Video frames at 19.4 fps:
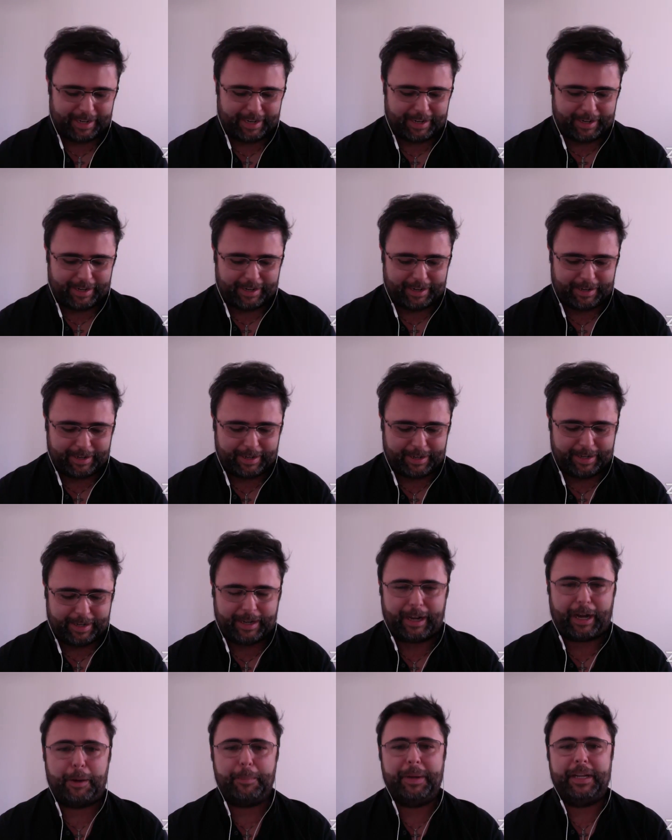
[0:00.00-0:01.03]

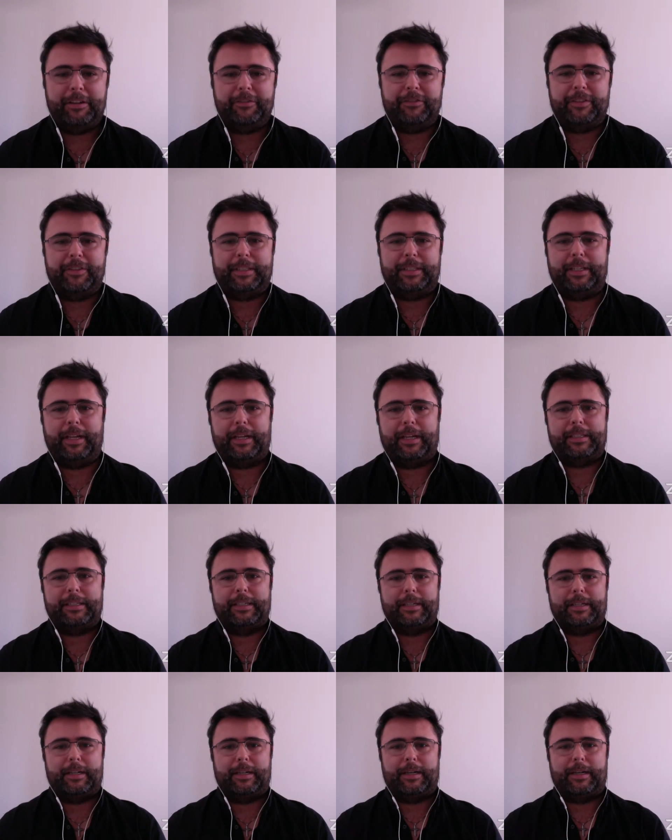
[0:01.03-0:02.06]
I believe that
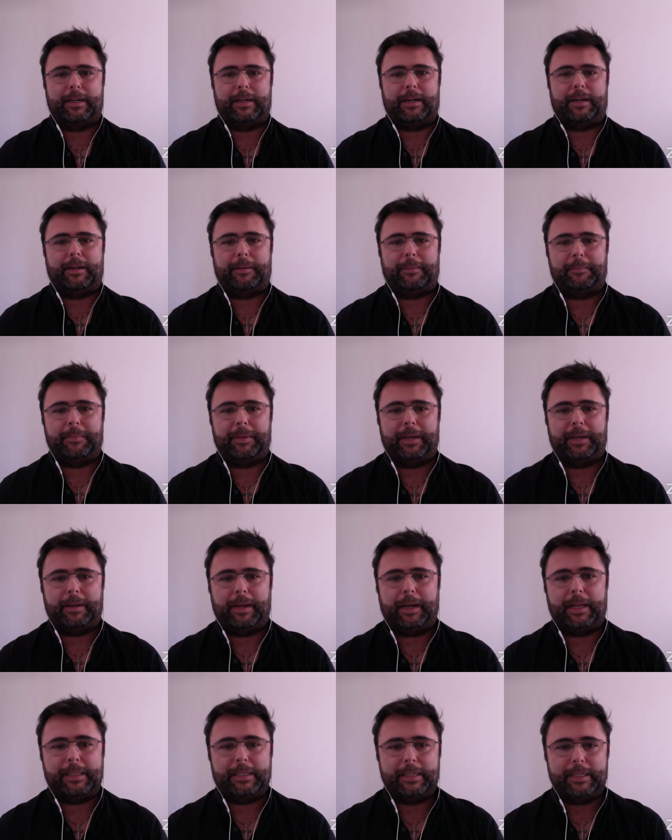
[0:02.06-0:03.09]

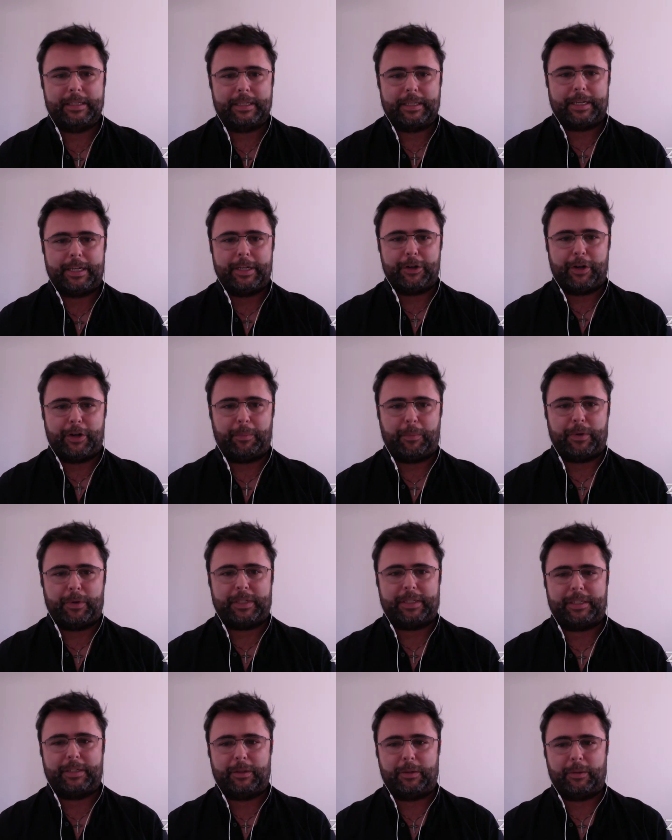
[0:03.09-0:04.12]
at least here in
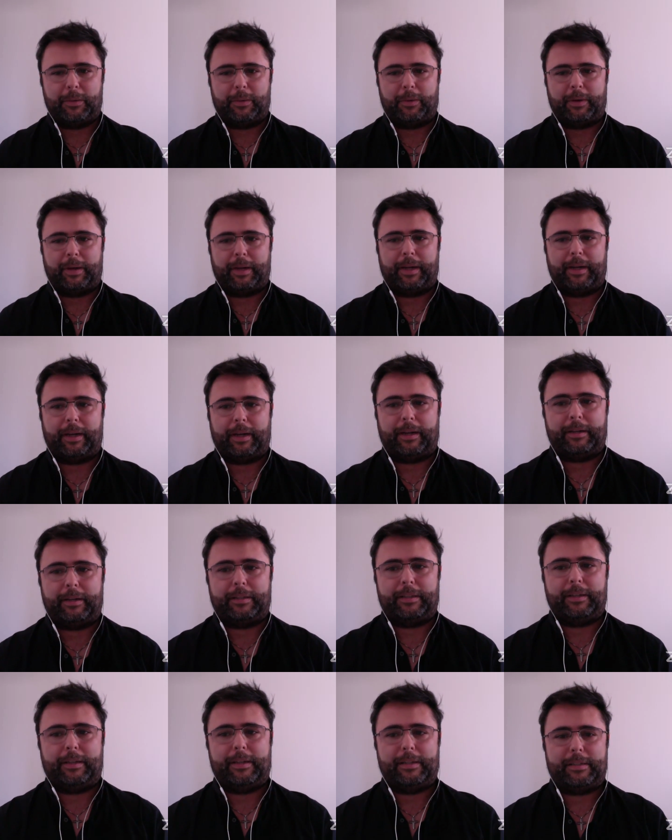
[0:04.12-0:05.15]
Brazil,
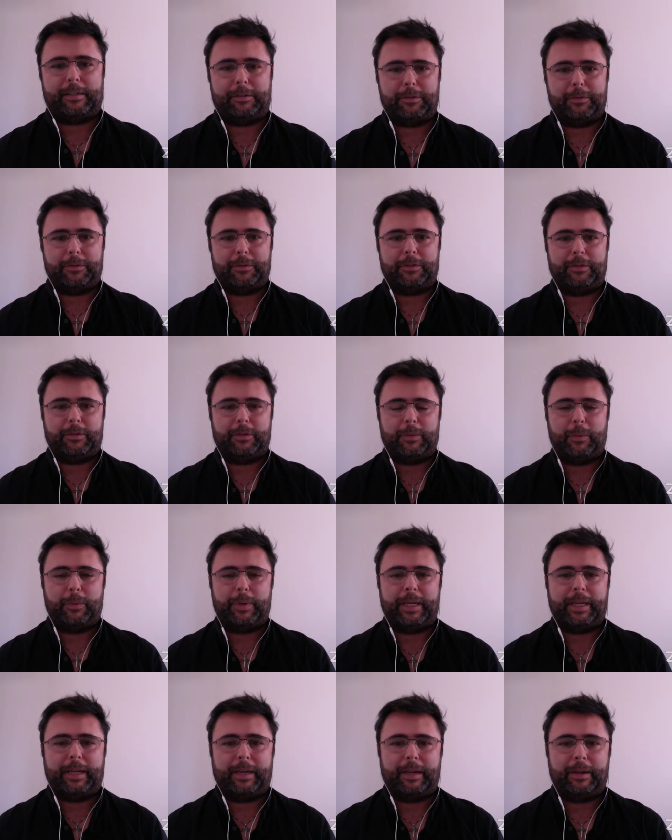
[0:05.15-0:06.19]
as I told you,
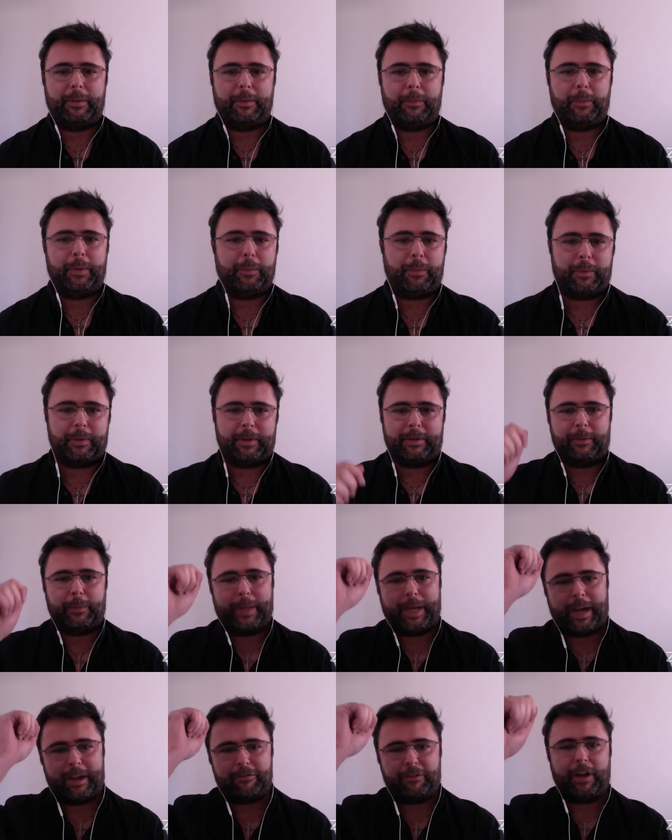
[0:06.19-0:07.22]
we
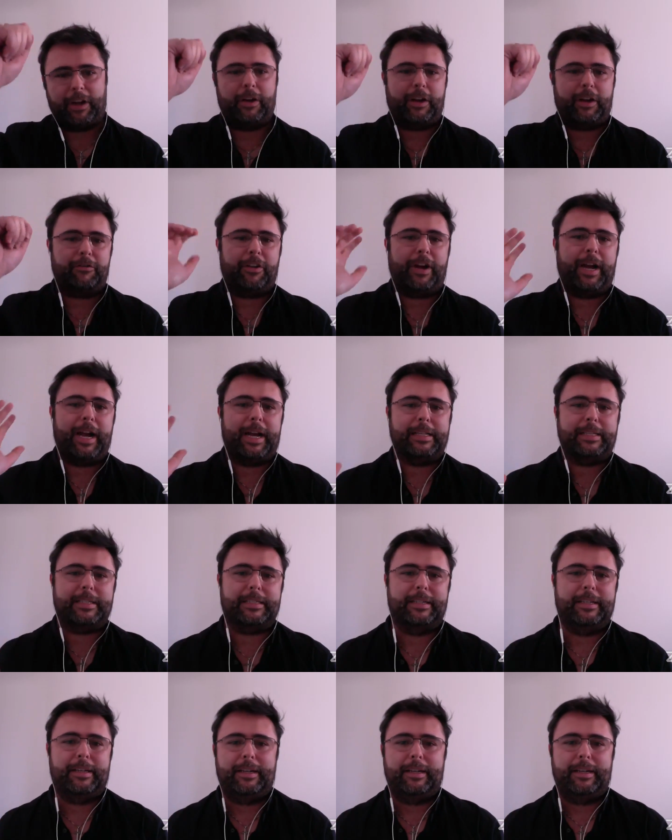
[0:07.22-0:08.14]
have a lot of hats.